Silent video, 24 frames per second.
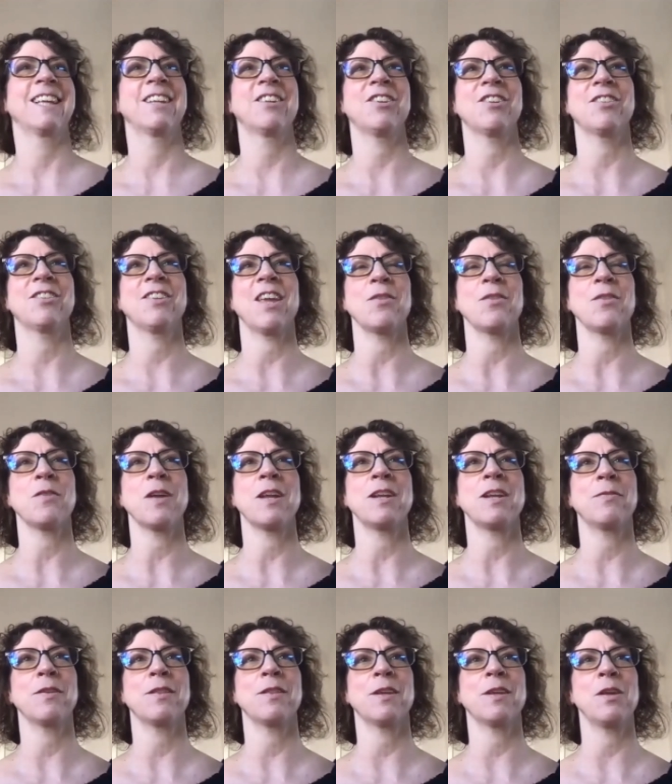Just getting ready
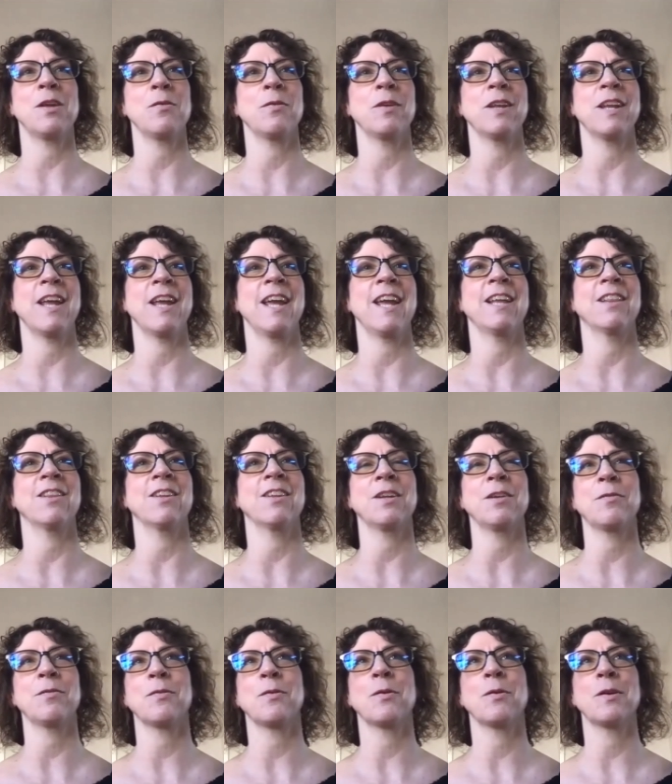for the Q&A.
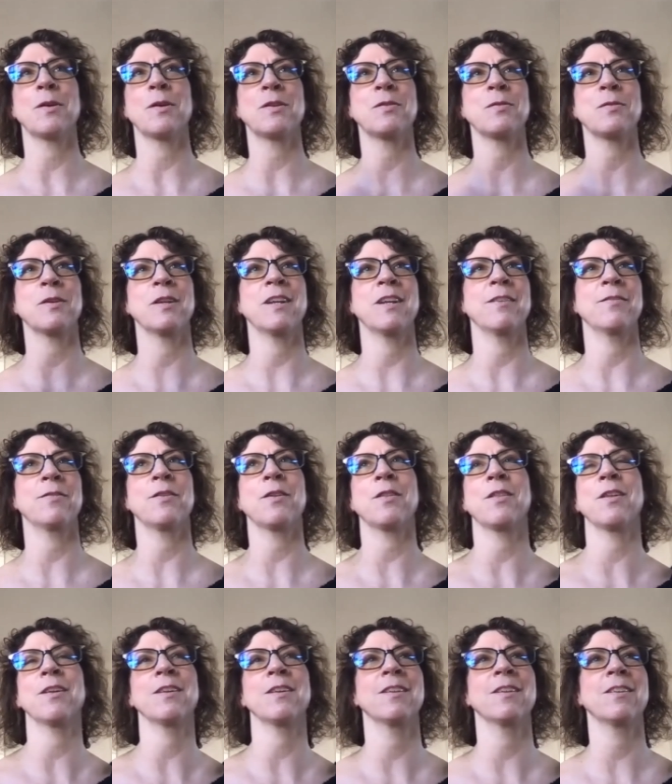Looking forward to it after
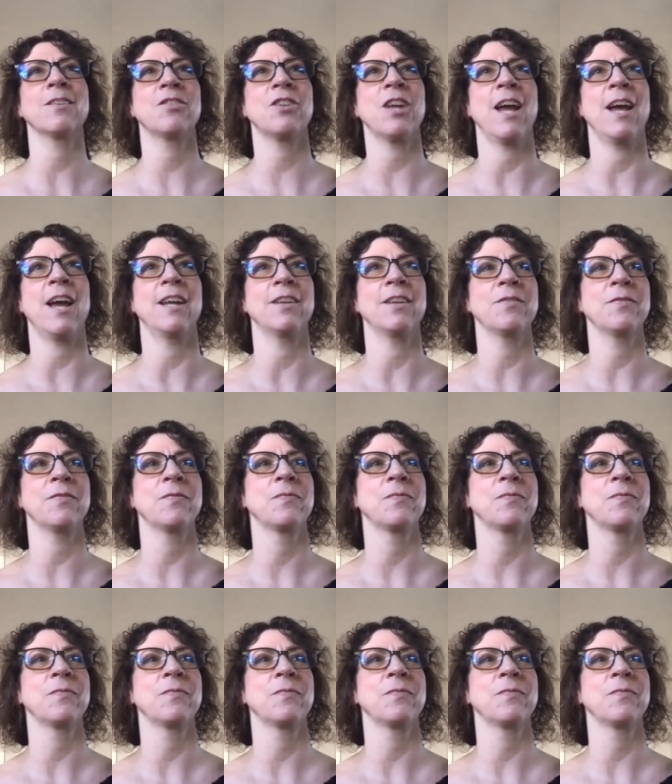the chat.